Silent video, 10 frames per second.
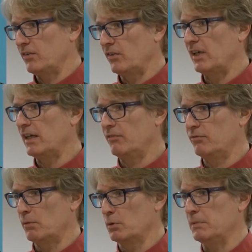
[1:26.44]
as I said,
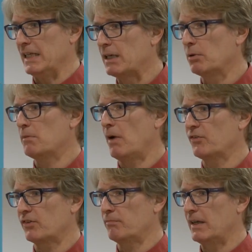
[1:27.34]
if there would be equal
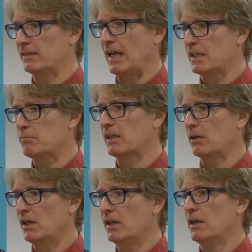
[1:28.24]
amounts of matter and
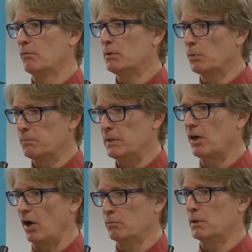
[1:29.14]
antimatter, we would be
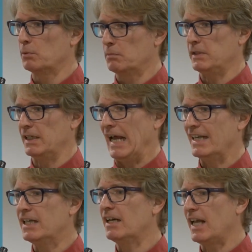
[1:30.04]
gone, we would be
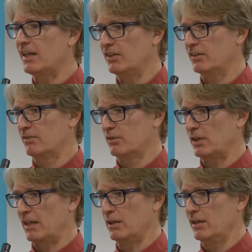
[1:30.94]
annihilated
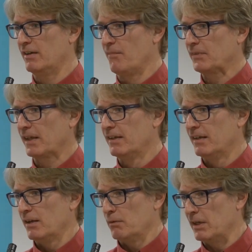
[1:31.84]
together
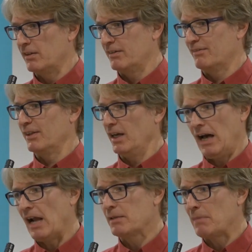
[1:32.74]
with uh,
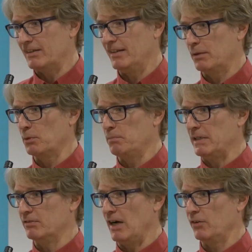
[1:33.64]
antimatter that would
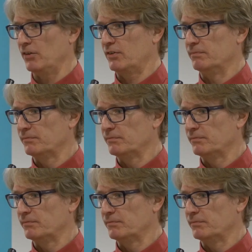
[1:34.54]
be around.